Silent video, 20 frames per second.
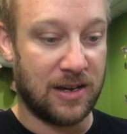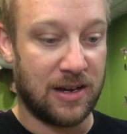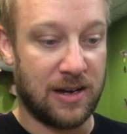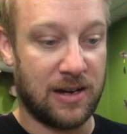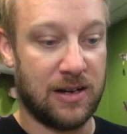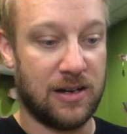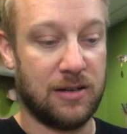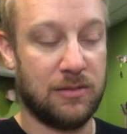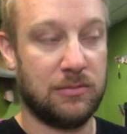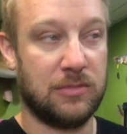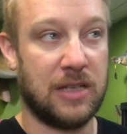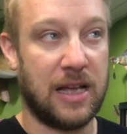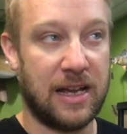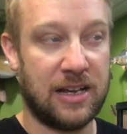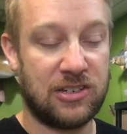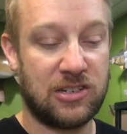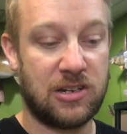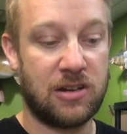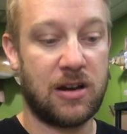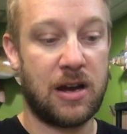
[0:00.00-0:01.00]

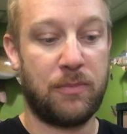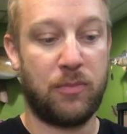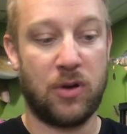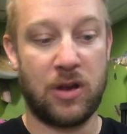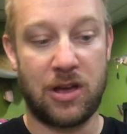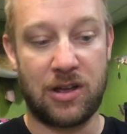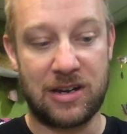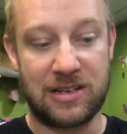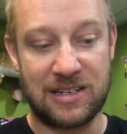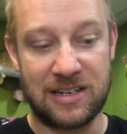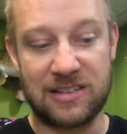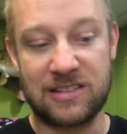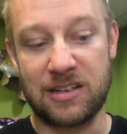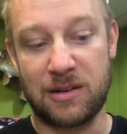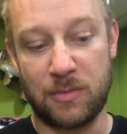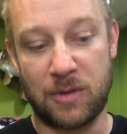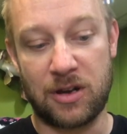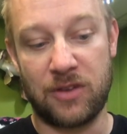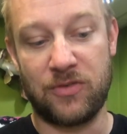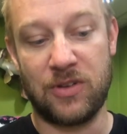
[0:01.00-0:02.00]
Last year I put out a decent
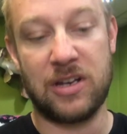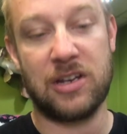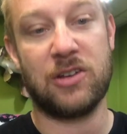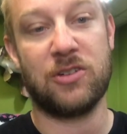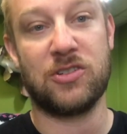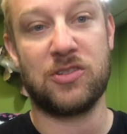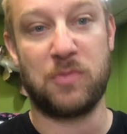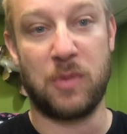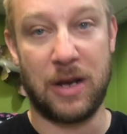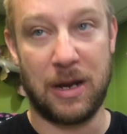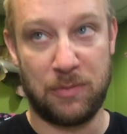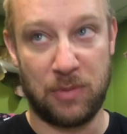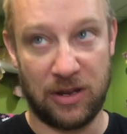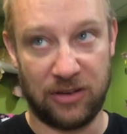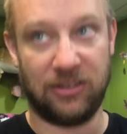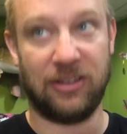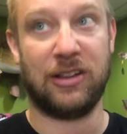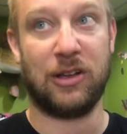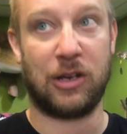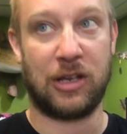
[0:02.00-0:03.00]
amount of videos, but I
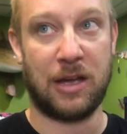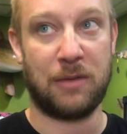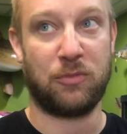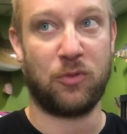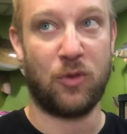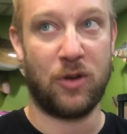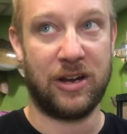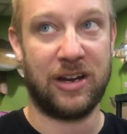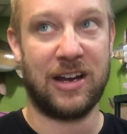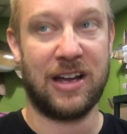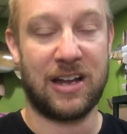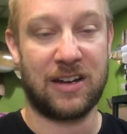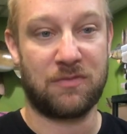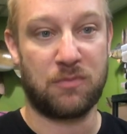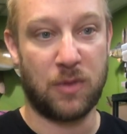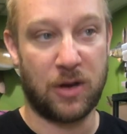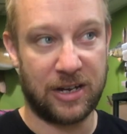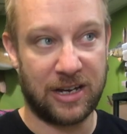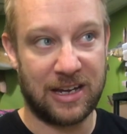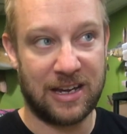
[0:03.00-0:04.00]
basically kept running out of
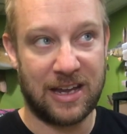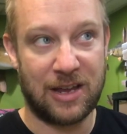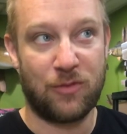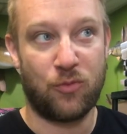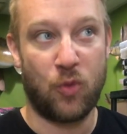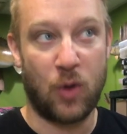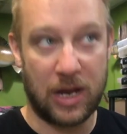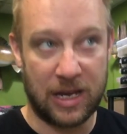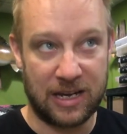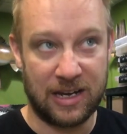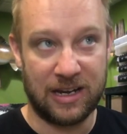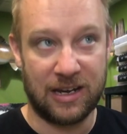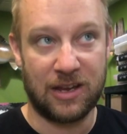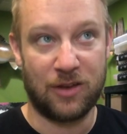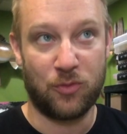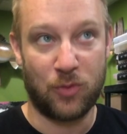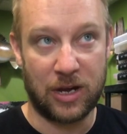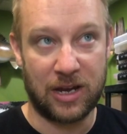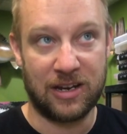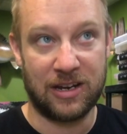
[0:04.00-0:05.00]
money and waiting
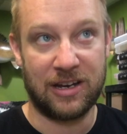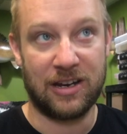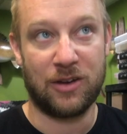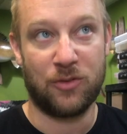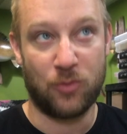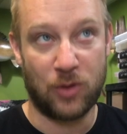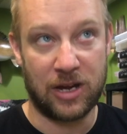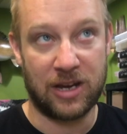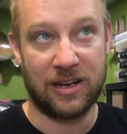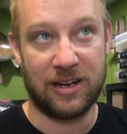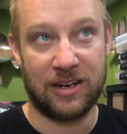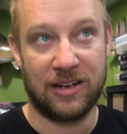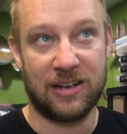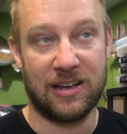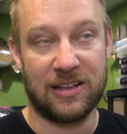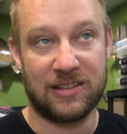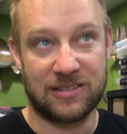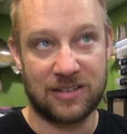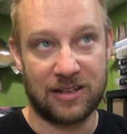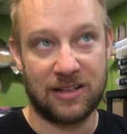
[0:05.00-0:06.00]
and waiting and waiting
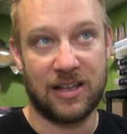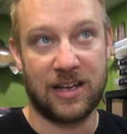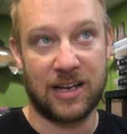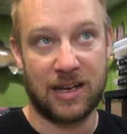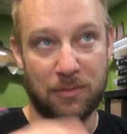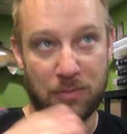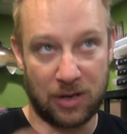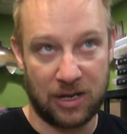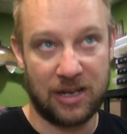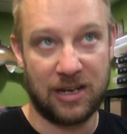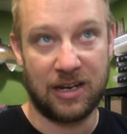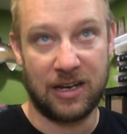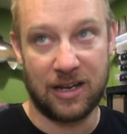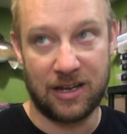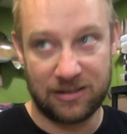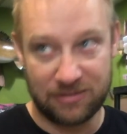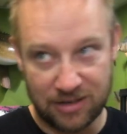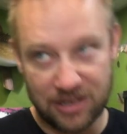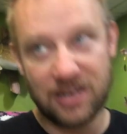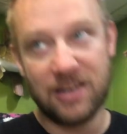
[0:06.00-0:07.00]
until I get paid
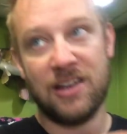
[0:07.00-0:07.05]
again.